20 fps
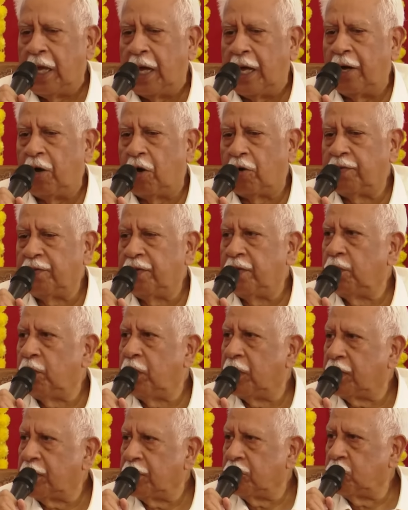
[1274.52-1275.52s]
A lot of the
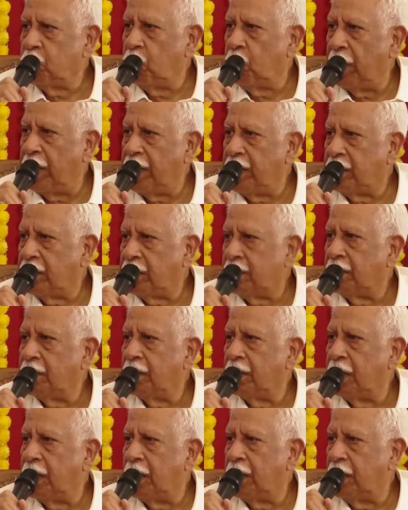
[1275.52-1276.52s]
workers who went
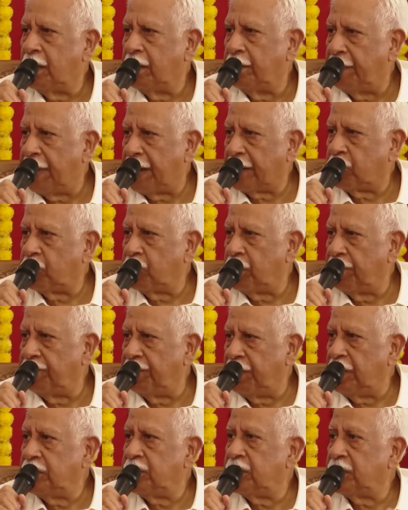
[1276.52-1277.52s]
back to their
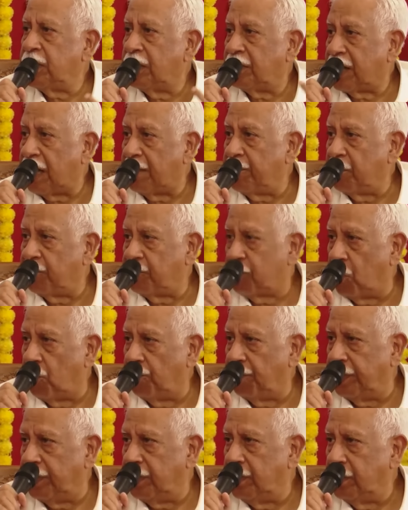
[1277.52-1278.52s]
villages at time of
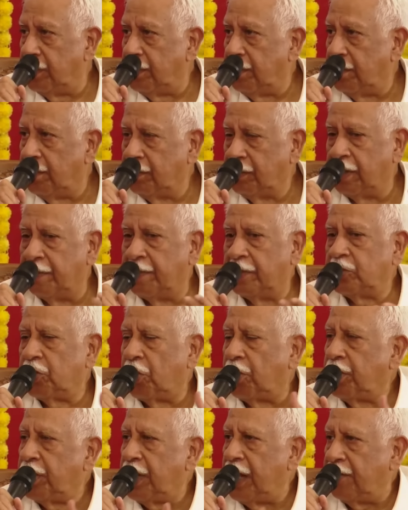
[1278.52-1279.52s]
COVID, the
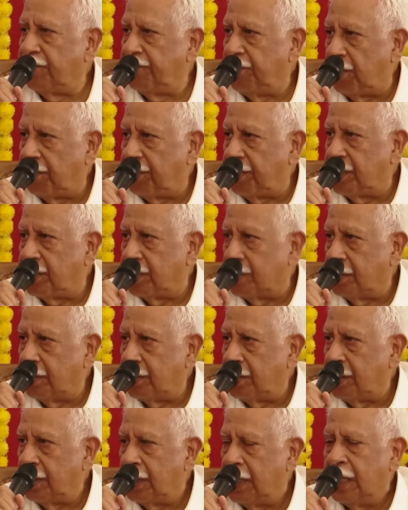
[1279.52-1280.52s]
majority have not
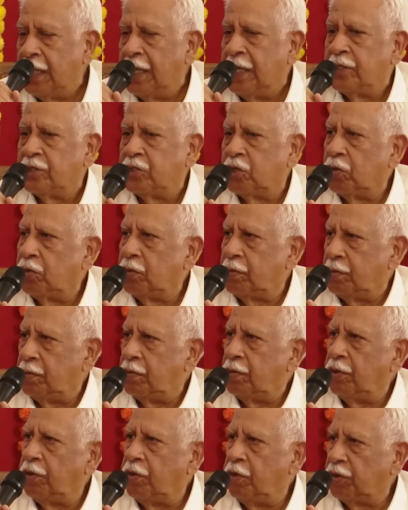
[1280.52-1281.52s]
returned. So,
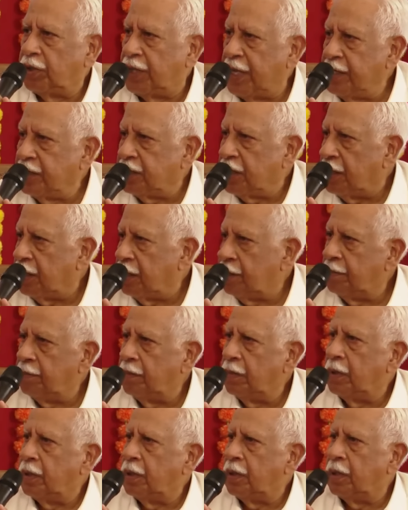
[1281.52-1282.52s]
you know, things
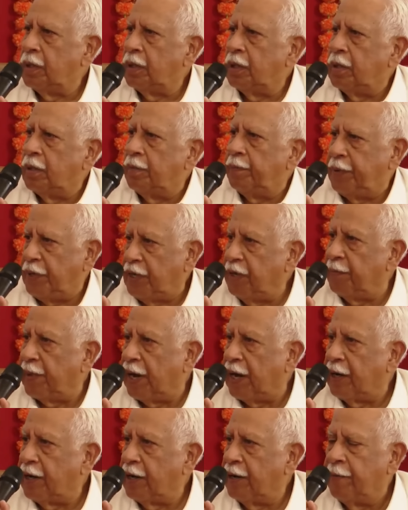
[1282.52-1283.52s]
are pretty
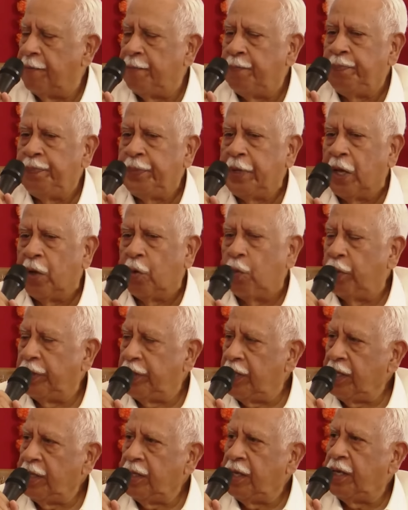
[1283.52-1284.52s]
bad
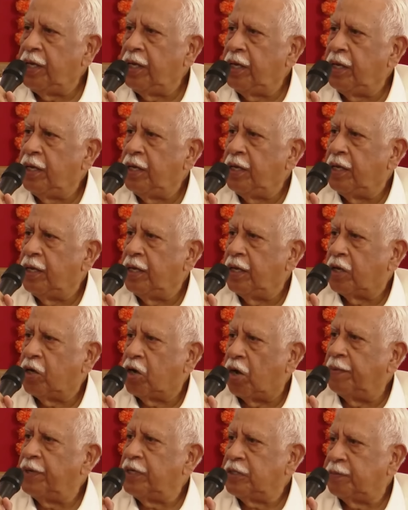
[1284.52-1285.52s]
within the
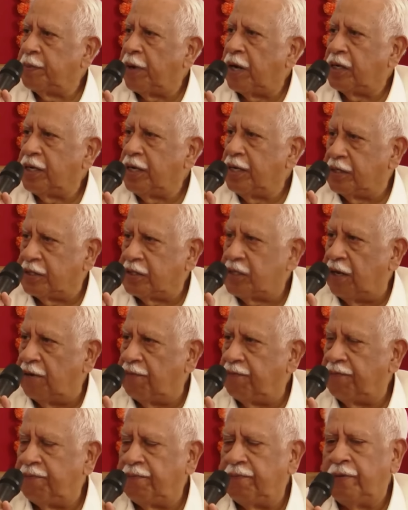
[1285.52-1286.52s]
Communist Party itself.